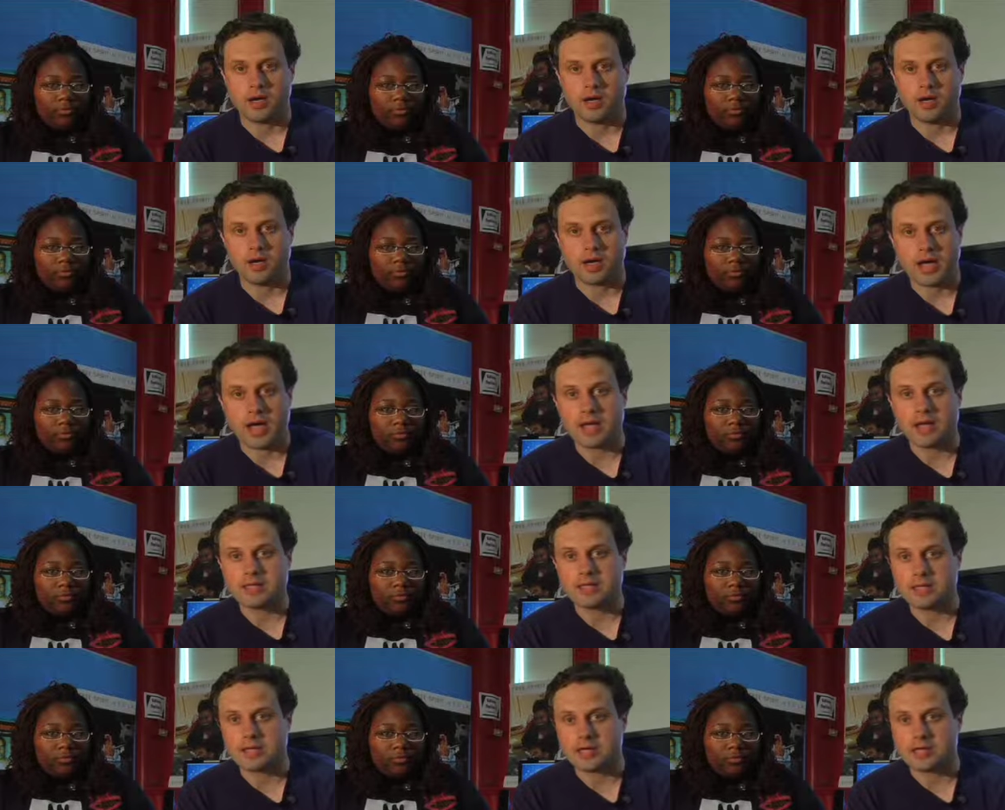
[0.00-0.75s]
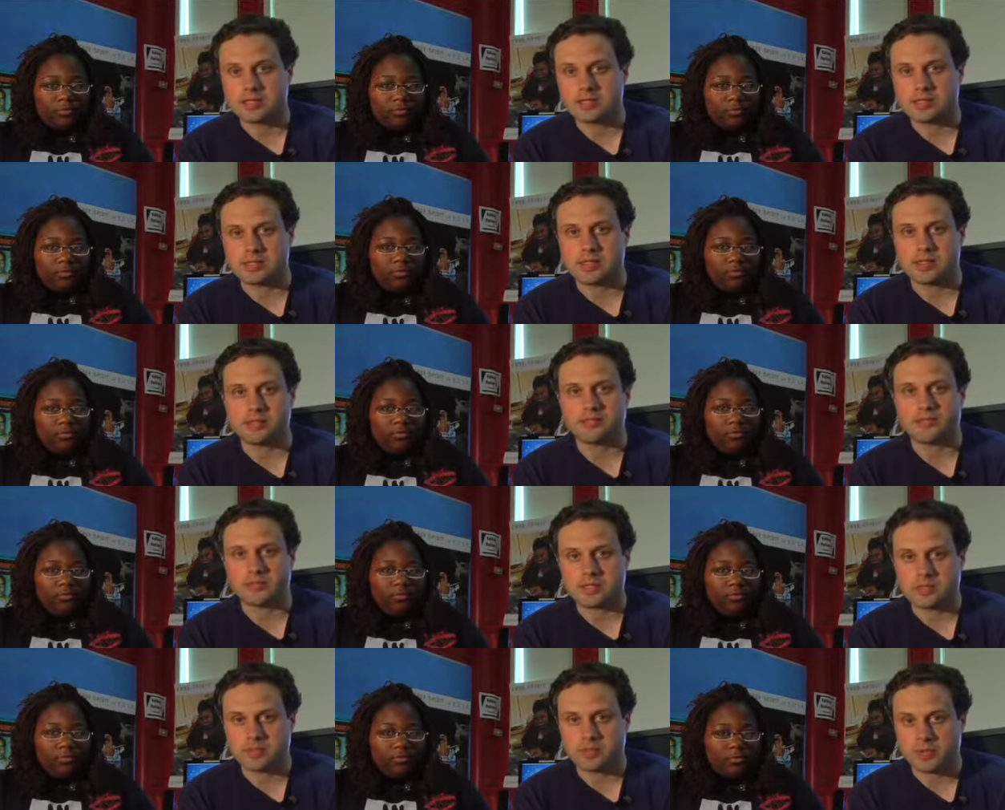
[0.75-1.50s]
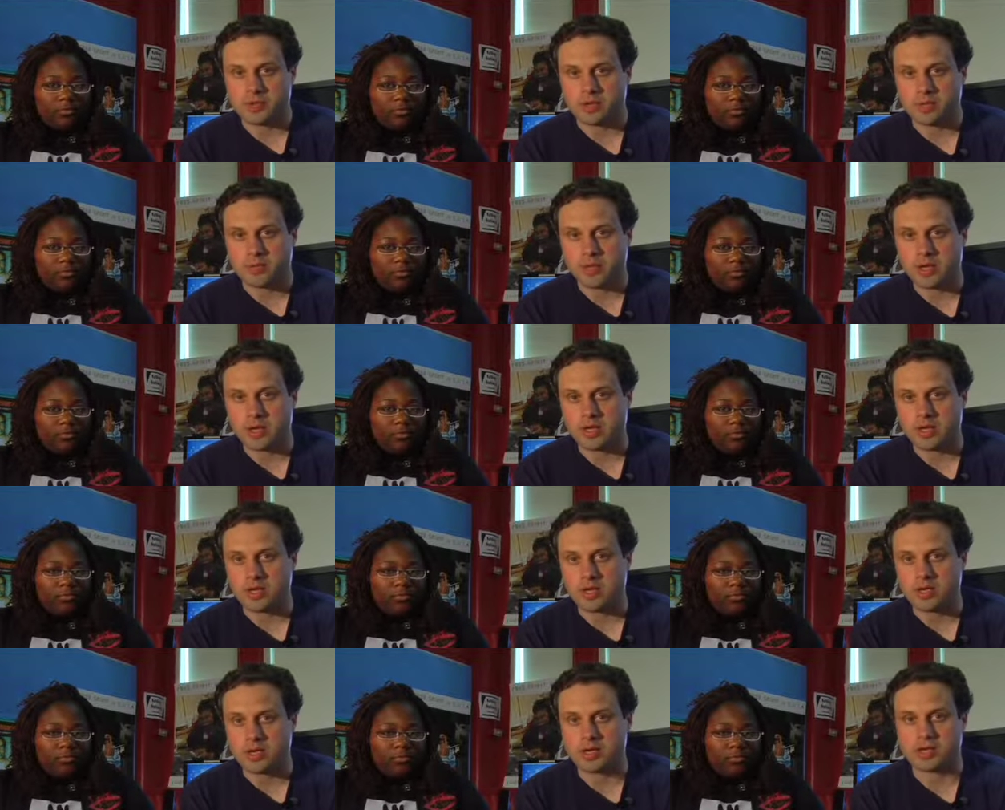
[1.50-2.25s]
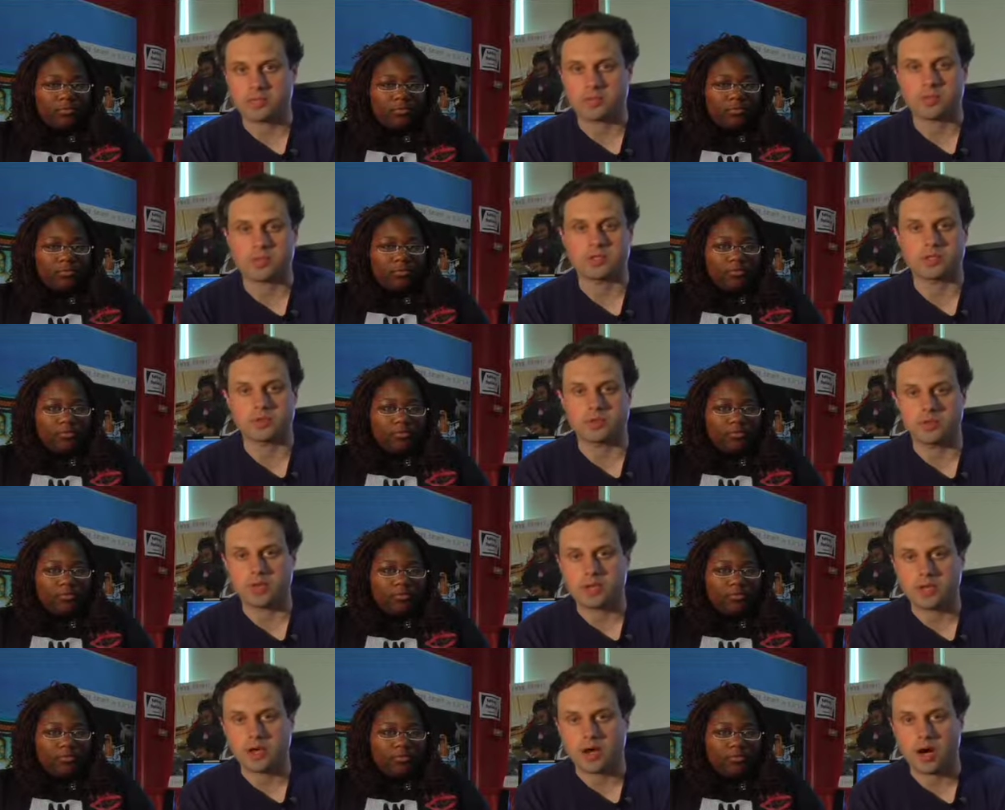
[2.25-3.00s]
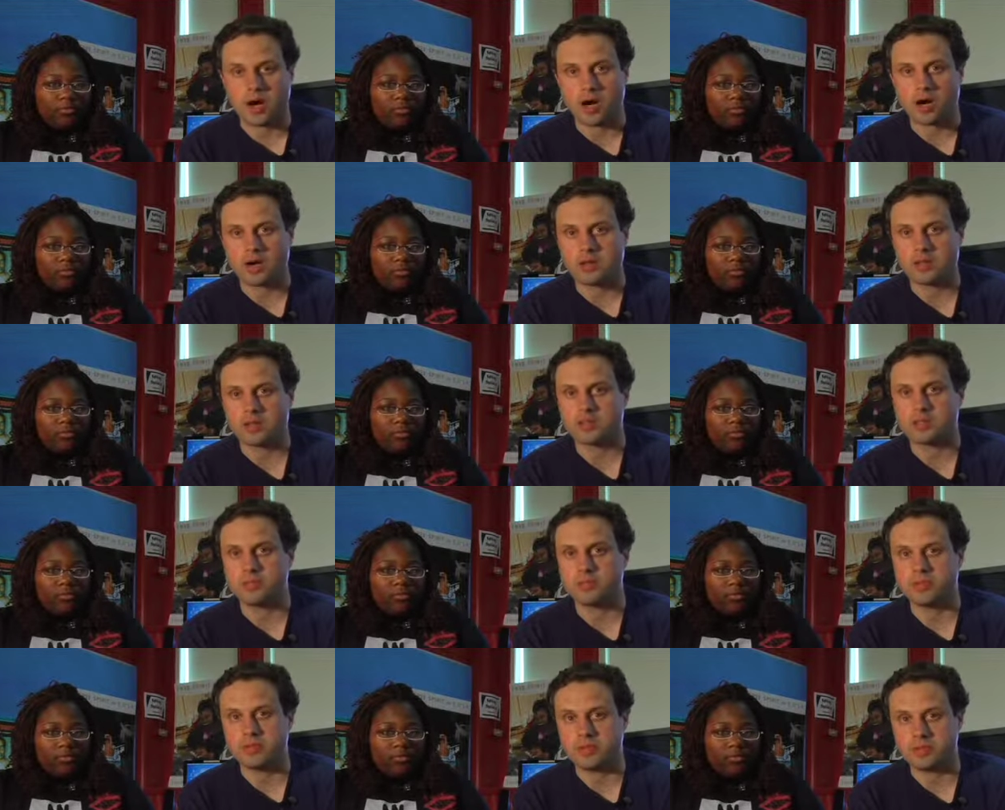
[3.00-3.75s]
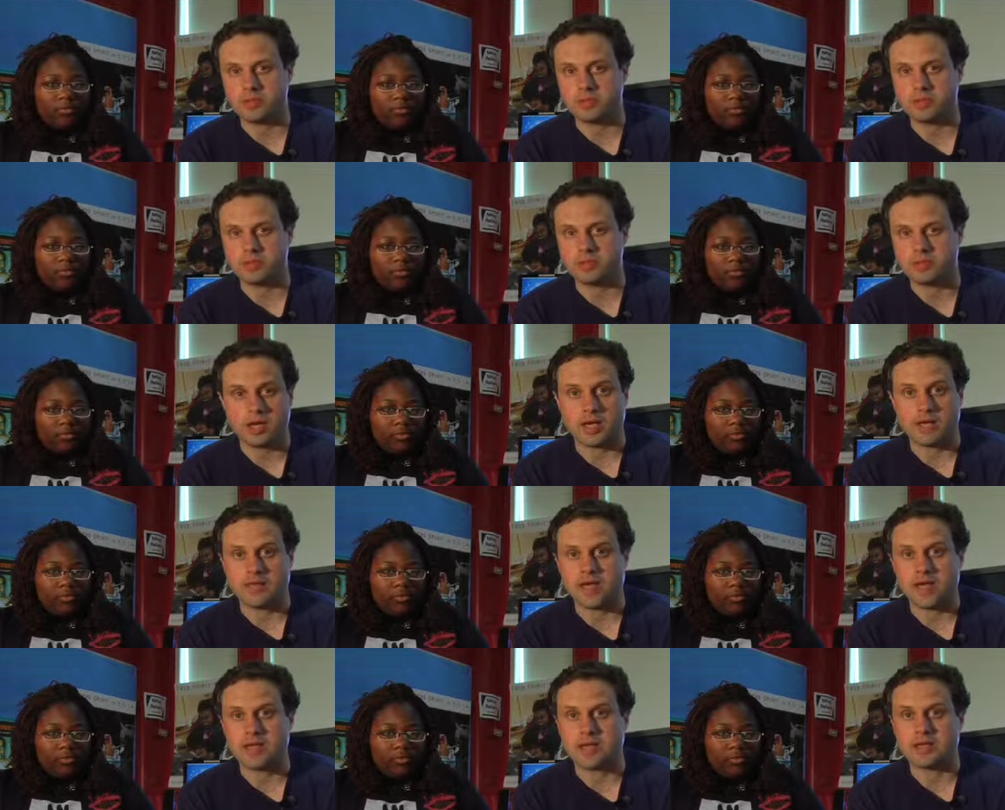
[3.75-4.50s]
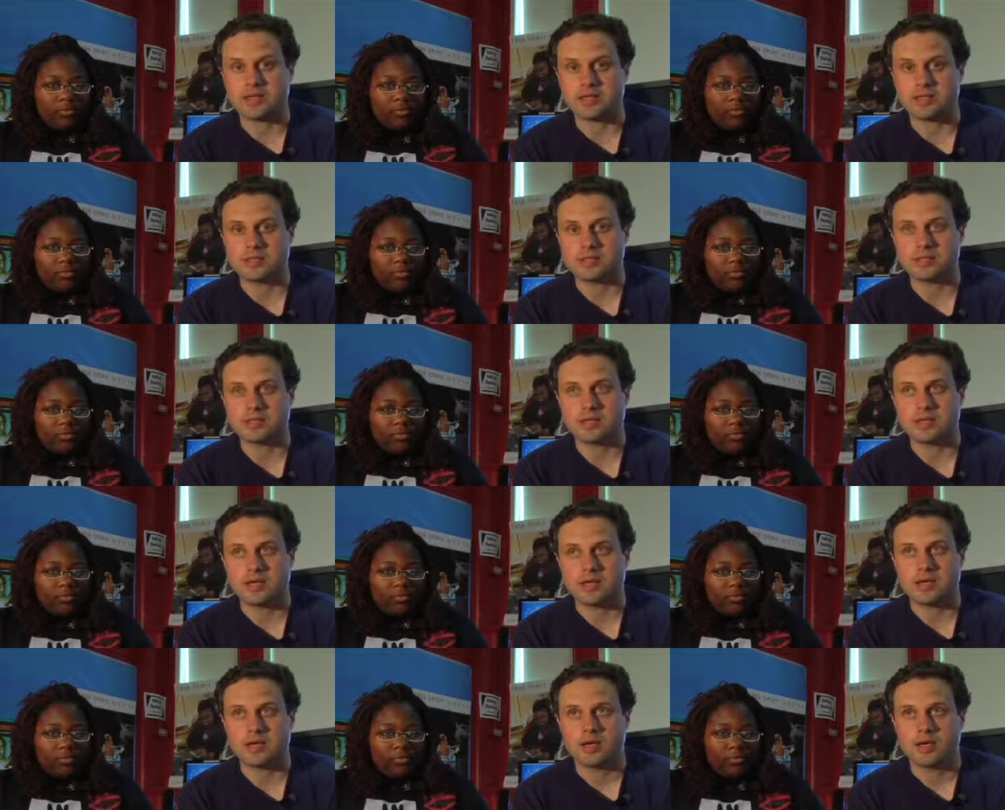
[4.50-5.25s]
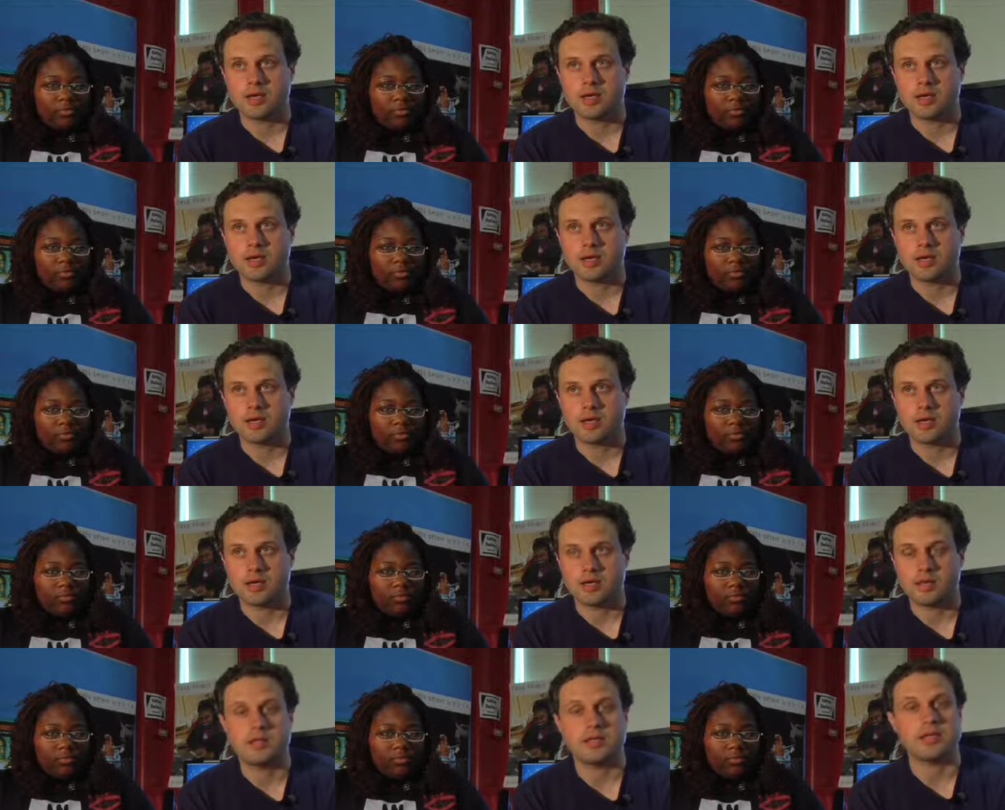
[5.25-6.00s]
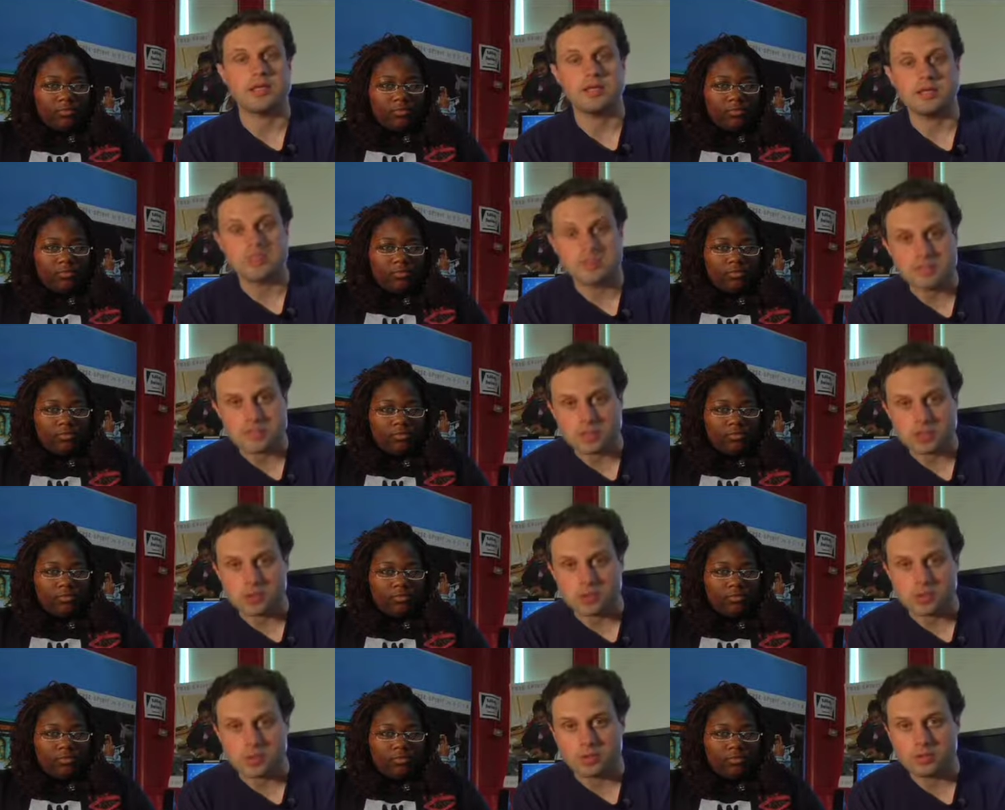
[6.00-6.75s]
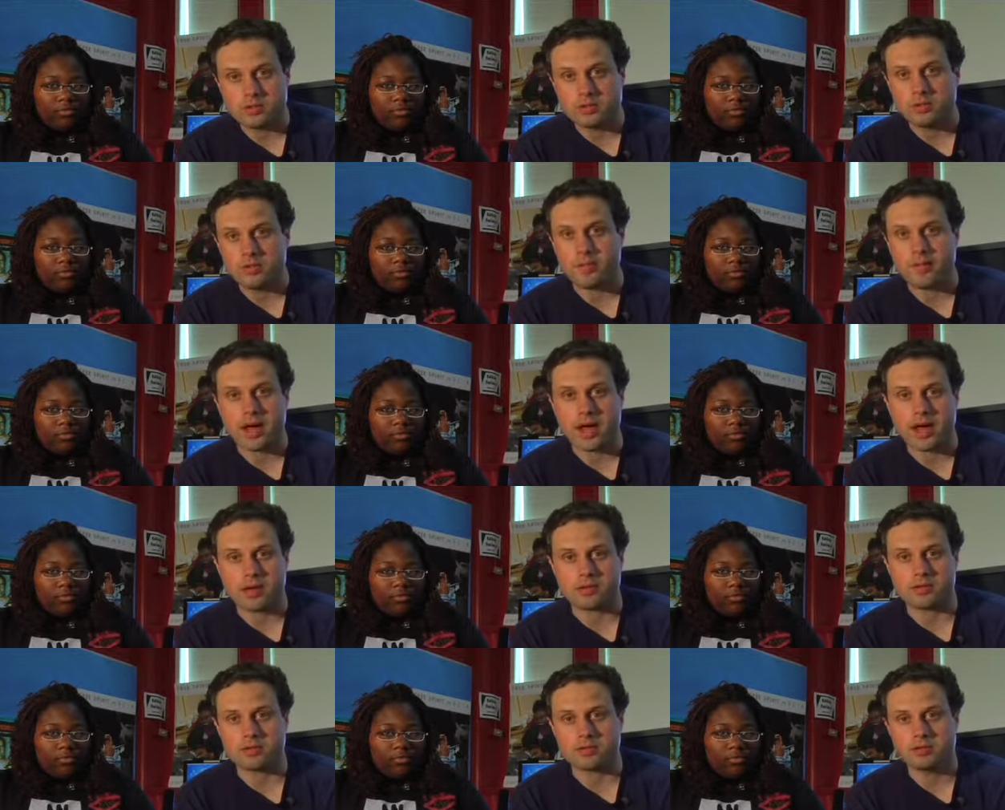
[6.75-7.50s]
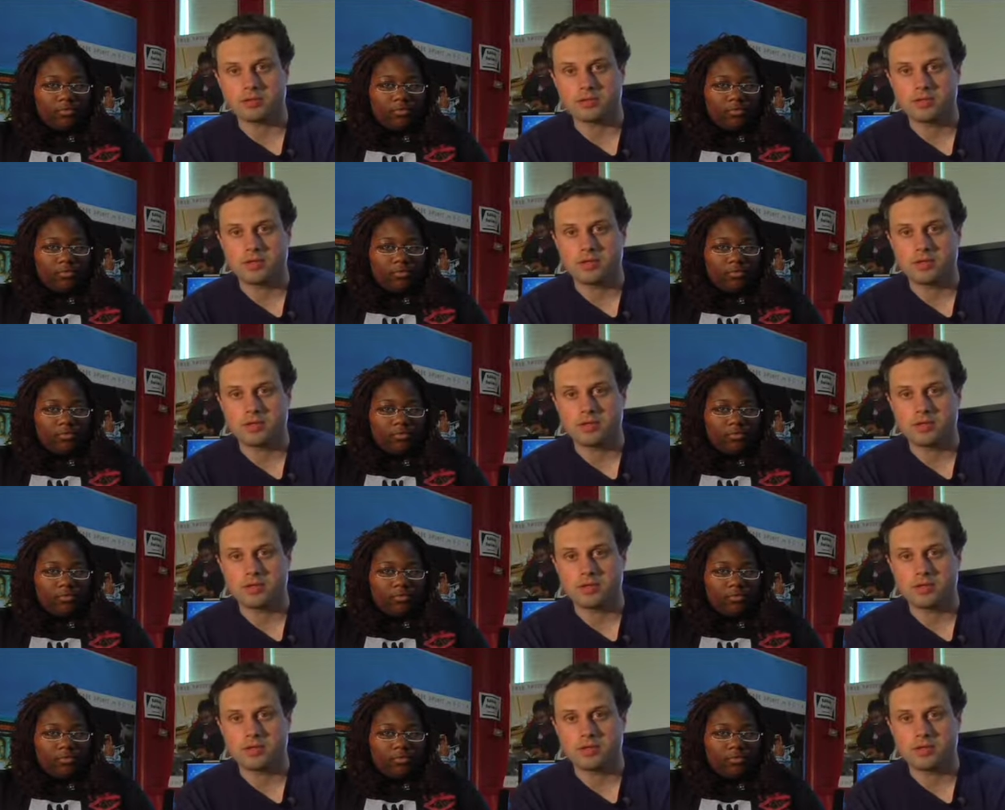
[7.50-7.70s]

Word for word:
Speaker 1: a context that Free Spirit Media has worked really hard to build, and that is the in school model.